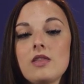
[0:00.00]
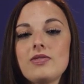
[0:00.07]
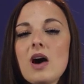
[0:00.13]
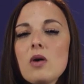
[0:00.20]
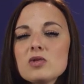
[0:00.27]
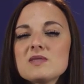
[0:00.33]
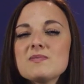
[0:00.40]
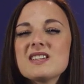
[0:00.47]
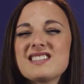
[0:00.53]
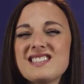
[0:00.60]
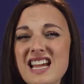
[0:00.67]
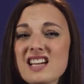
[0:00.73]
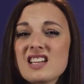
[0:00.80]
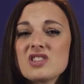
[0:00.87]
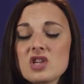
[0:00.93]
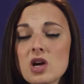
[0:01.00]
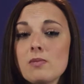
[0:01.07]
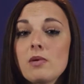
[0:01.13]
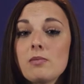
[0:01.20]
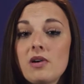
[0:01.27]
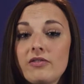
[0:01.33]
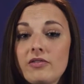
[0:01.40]
That was my second term
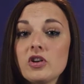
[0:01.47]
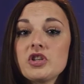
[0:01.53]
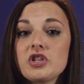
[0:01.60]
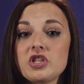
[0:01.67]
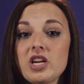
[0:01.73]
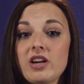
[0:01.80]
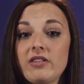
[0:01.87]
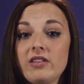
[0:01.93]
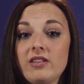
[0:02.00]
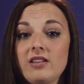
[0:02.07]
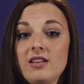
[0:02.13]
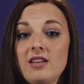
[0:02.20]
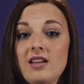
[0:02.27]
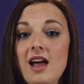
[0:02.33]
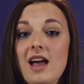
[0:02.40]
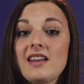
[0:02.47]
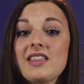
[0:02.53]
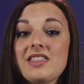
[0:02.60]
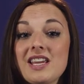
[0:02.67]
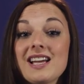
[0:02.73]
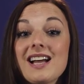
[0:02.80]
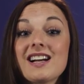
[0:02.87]
of my first year, and I
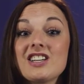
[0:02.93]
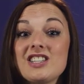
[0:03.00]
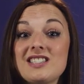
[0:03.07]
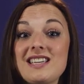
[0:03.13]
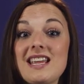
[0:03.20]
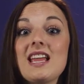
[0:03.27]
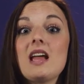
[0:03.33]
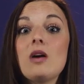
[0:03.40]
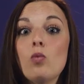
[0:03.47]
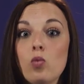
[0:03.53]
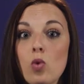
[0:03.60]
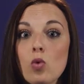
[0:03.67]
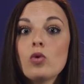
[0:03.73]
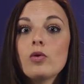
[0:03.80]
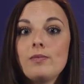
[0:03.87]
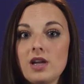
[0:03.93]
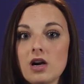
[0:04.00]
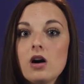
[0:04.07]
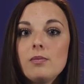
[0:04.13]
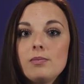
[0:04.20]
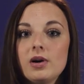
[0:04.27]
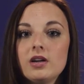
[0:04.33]
think I could say it woke me
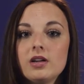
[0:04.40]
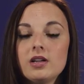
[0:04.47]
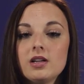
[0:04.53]
up.